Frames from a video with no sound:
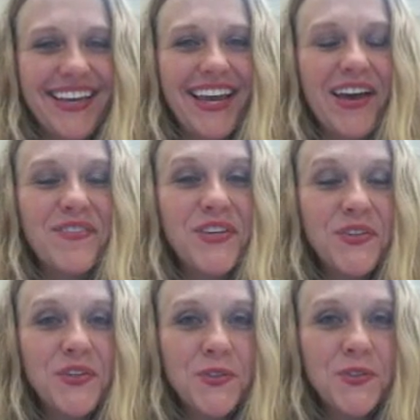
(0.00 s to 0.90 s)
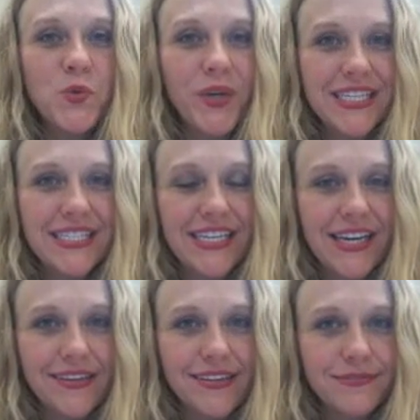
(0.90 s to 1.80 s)
Have you used Wixie
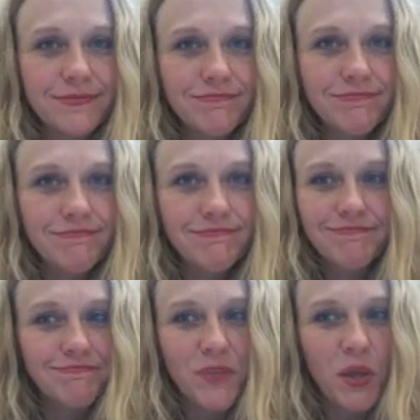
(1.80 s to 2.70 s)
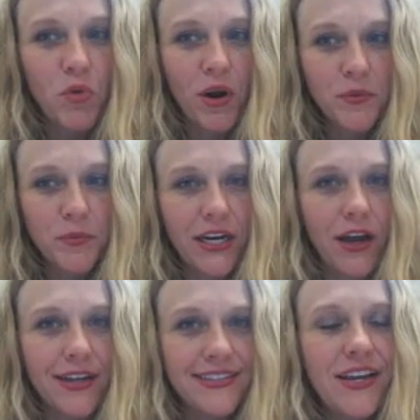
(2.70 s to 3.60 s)
yet? Probably
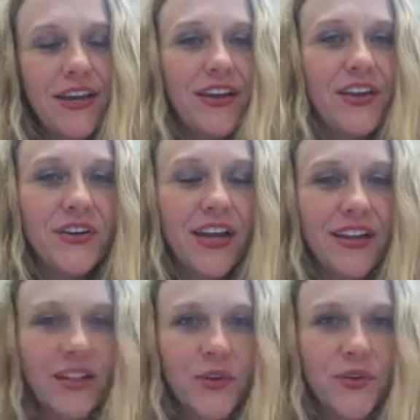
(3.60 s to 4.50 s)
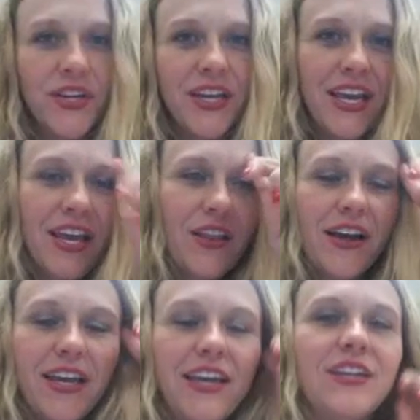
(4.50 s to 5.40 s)
not. You're not alone.
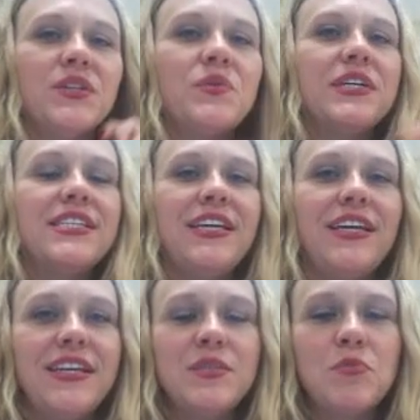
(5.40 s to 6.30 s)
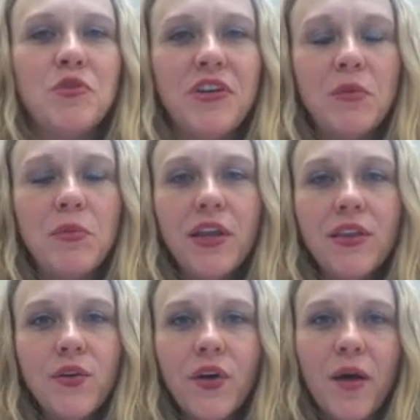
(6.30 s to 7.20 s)
Logging into Wixie is proving to be a
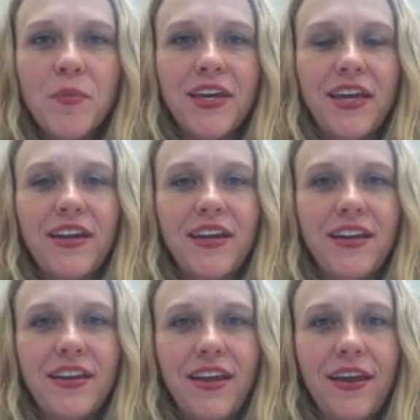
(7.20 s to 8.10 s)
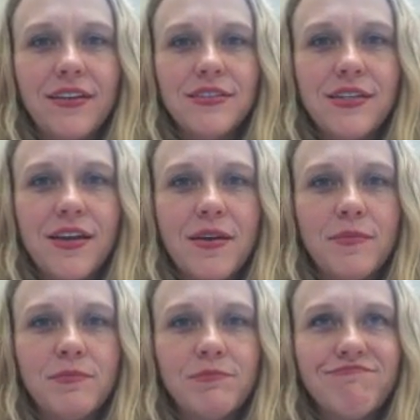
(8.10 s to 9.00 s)
little complicated, and